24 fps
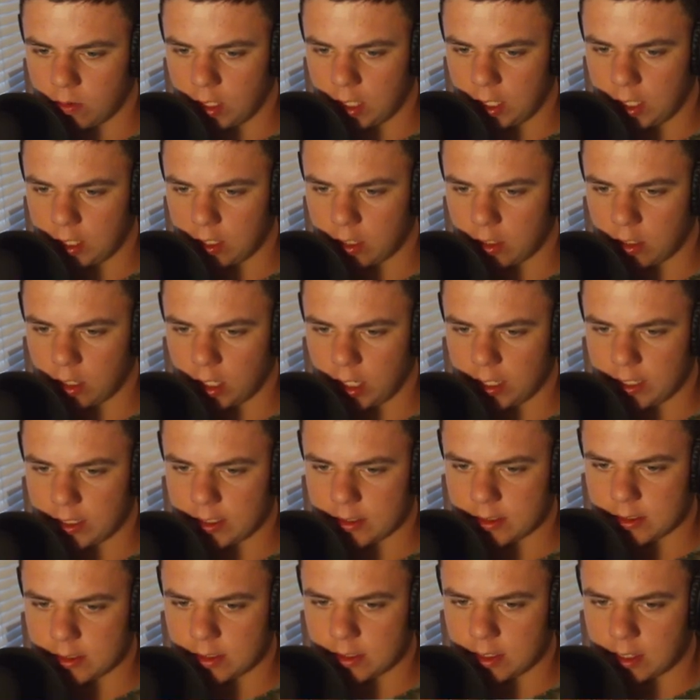here
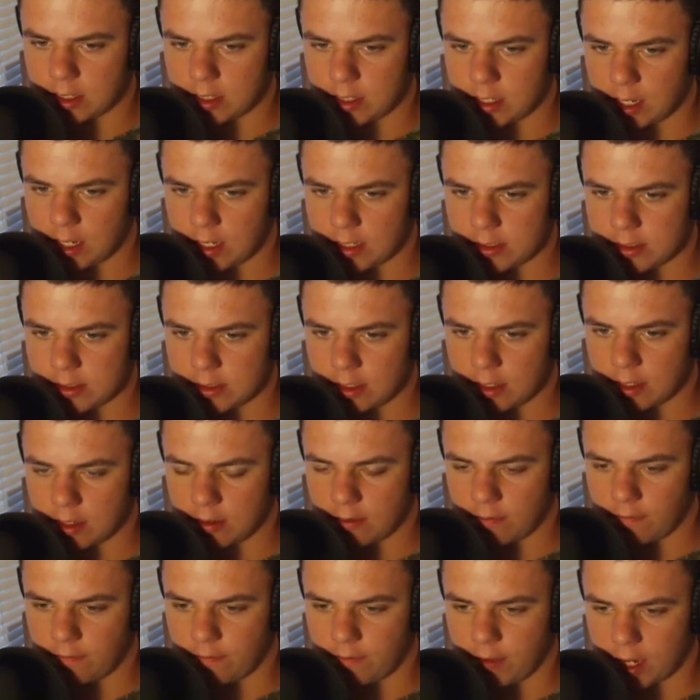is the
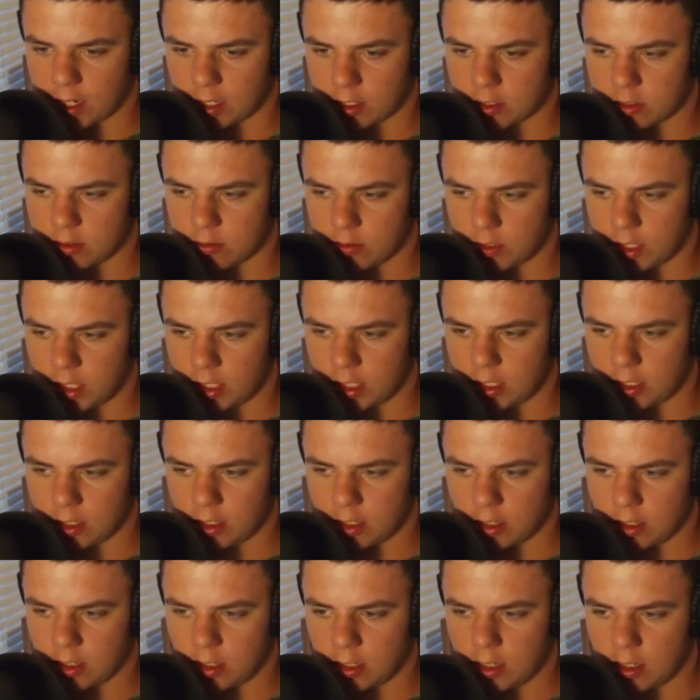Tesla factory,
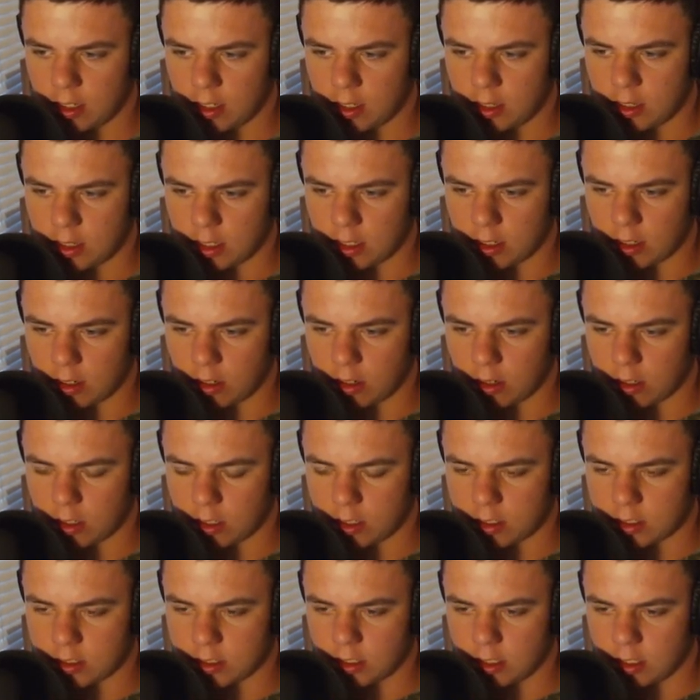the
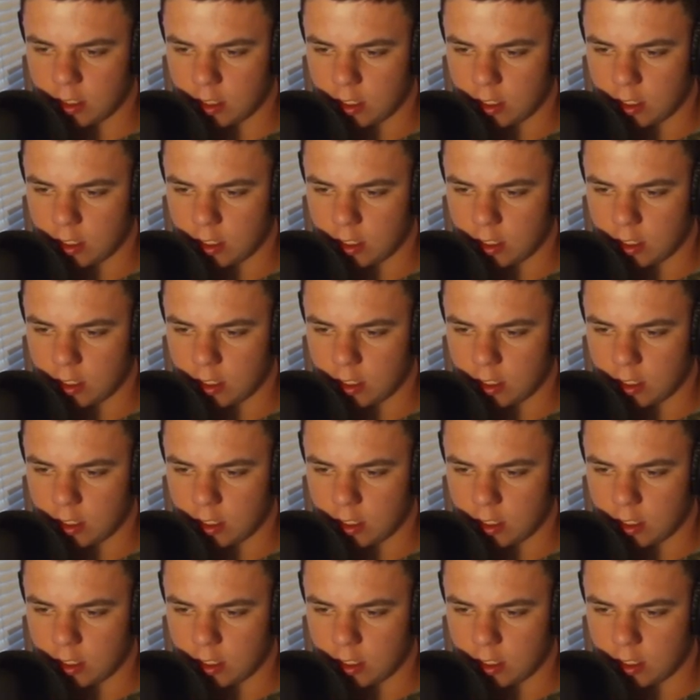heart.